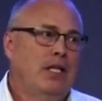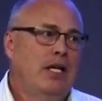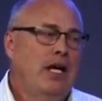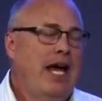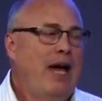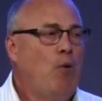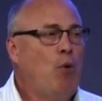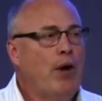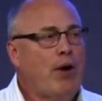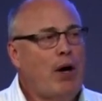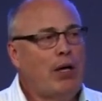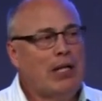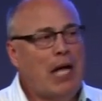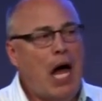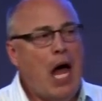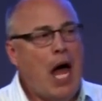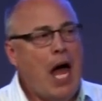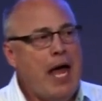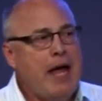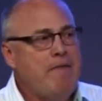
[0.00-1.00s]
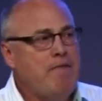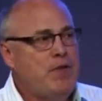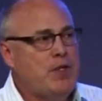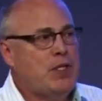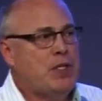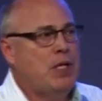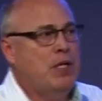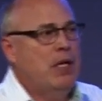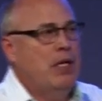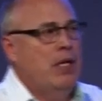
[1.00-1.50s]
And when our
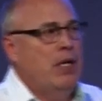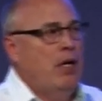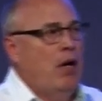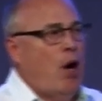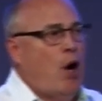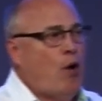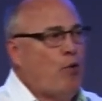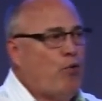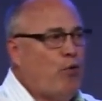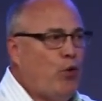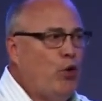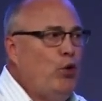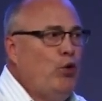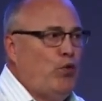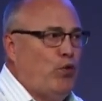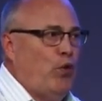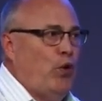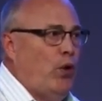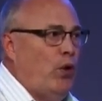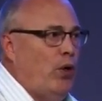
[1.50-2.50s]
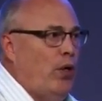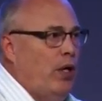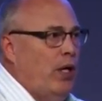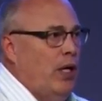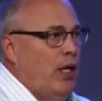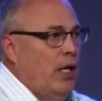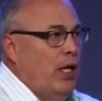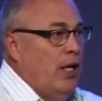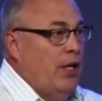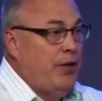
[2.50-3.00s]
lives are fruitful,
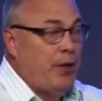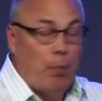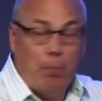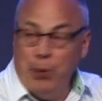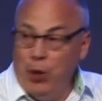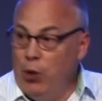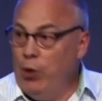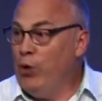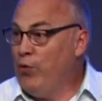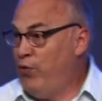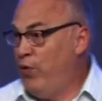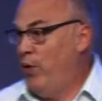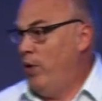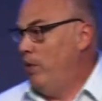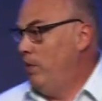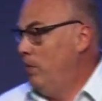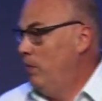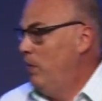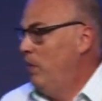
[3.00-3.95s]
they're beautiful.